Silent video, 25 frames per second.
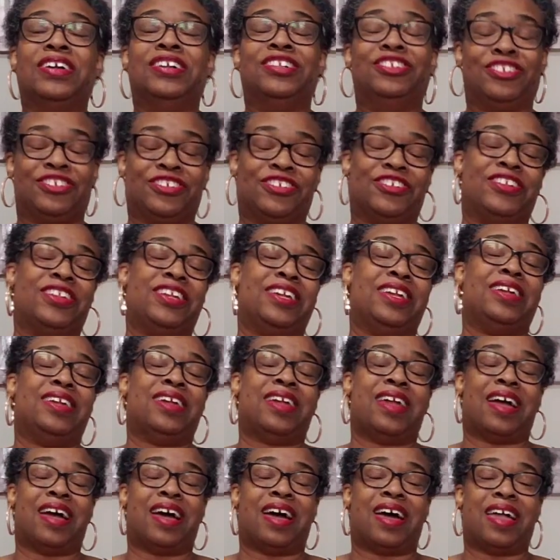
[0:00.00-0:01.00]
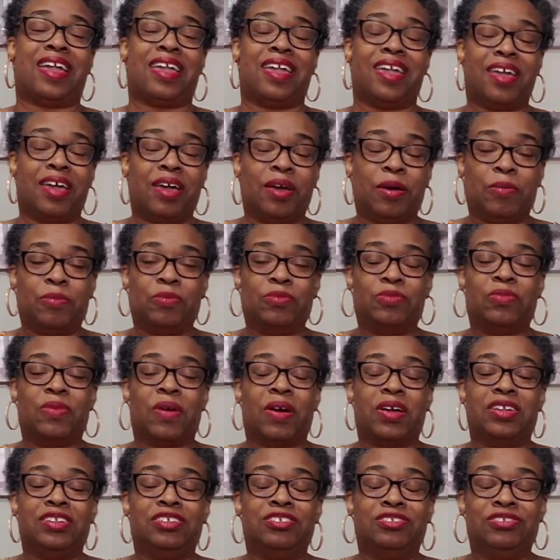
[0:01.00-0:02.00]
journey, I am
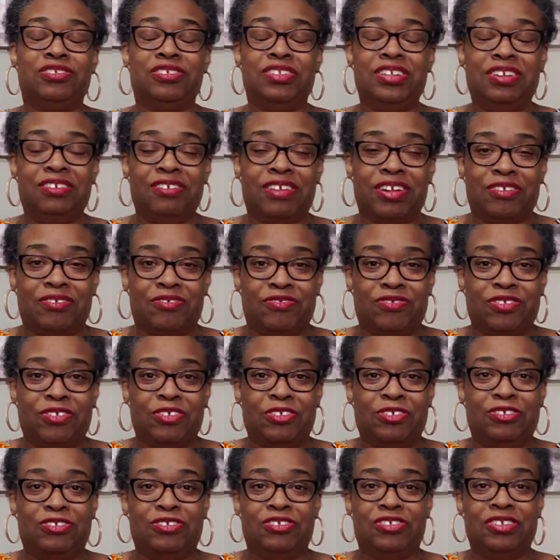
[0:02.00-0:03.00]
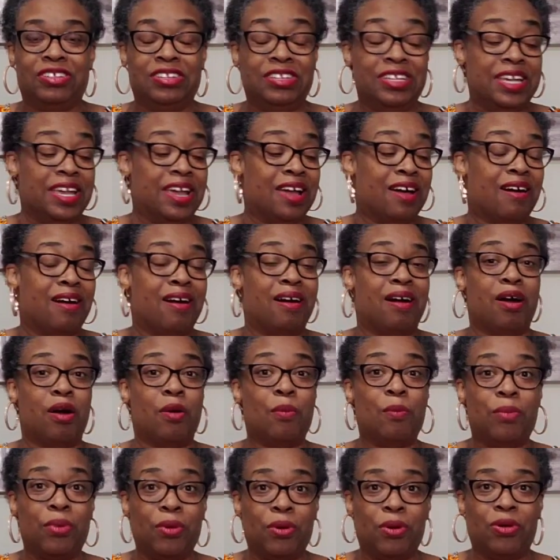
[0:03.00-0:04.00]
truly grateful, truly
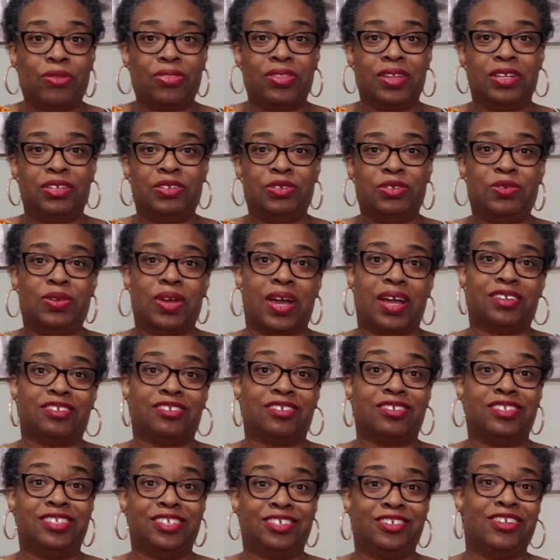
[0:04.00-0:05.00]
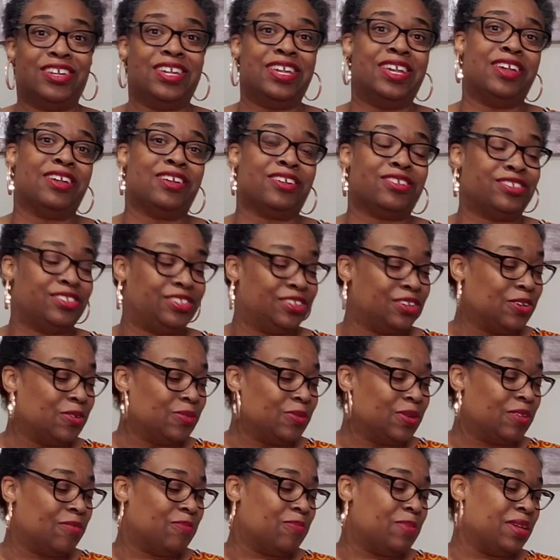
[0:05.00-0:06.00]
humbled that you guys are still here,
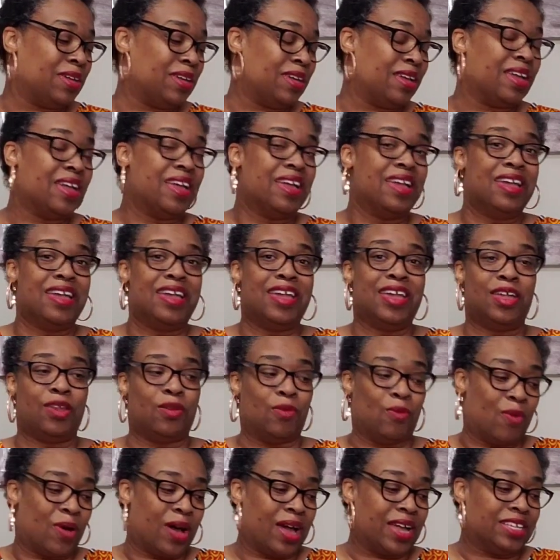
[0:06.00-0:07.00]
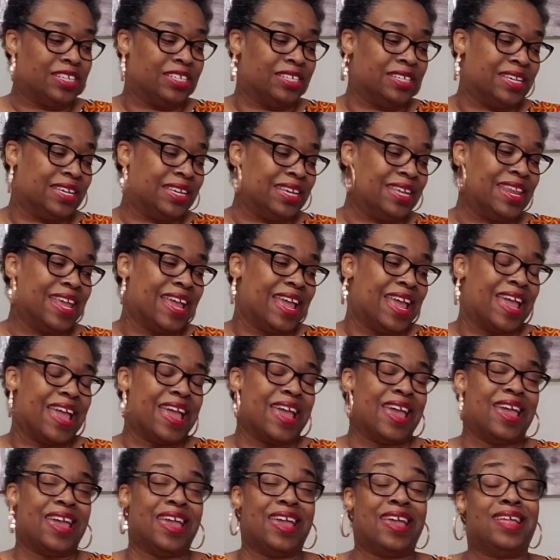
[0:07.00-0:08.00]
still with me and watching.
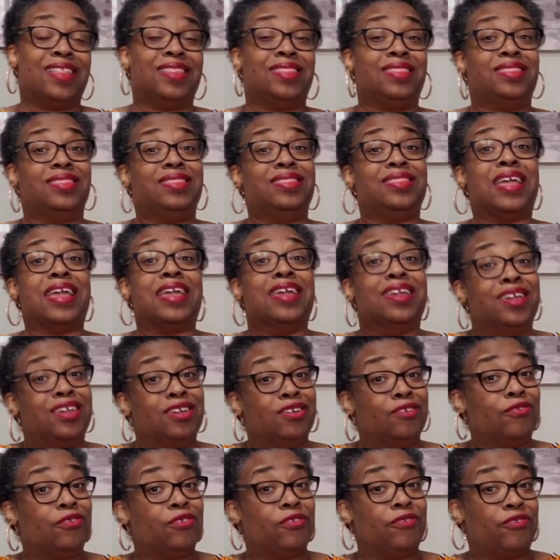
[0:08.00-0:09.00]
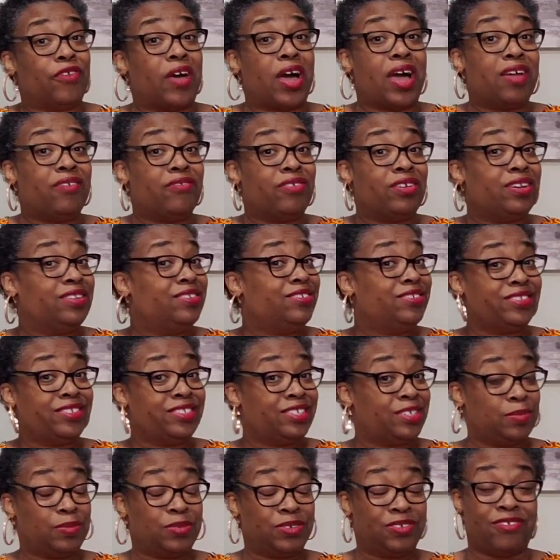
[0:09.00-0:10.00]
And thank you for 500
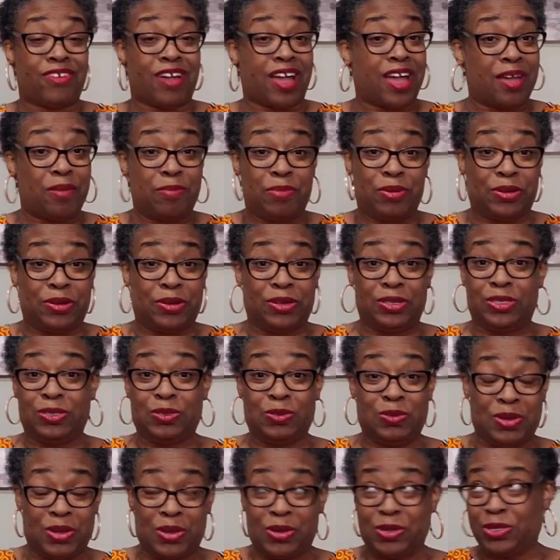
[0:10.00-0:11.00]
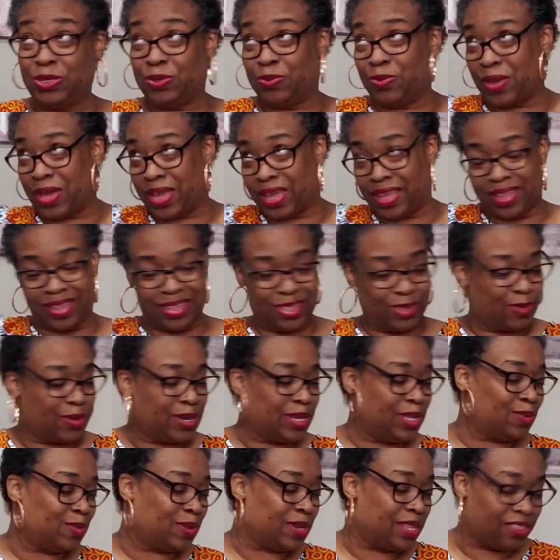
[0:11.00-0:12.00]
subscribers. Who knows what
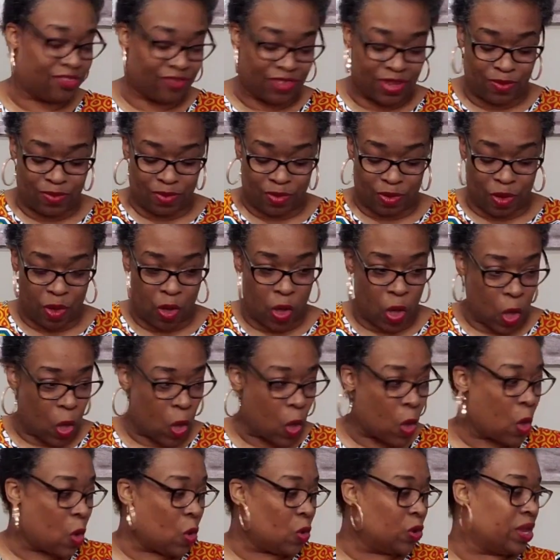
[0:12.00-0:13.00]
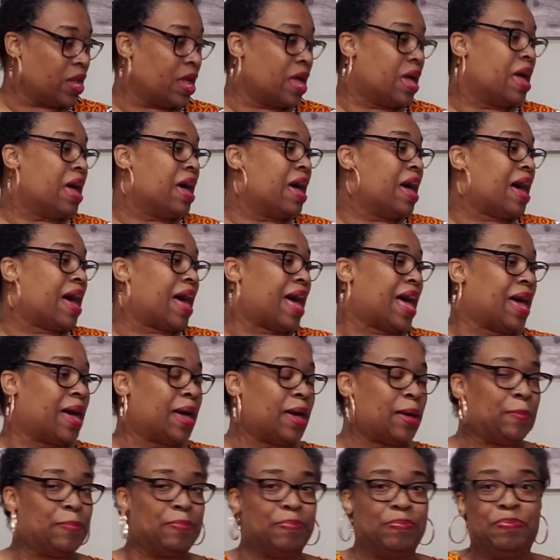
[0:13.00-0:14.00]
2023 will hold.
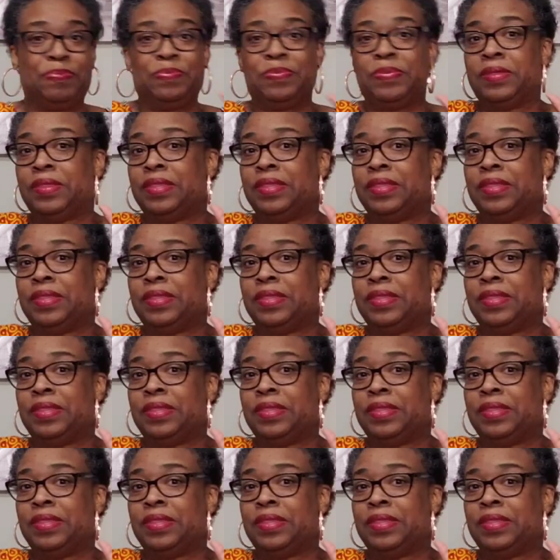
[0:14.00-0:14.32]
Um,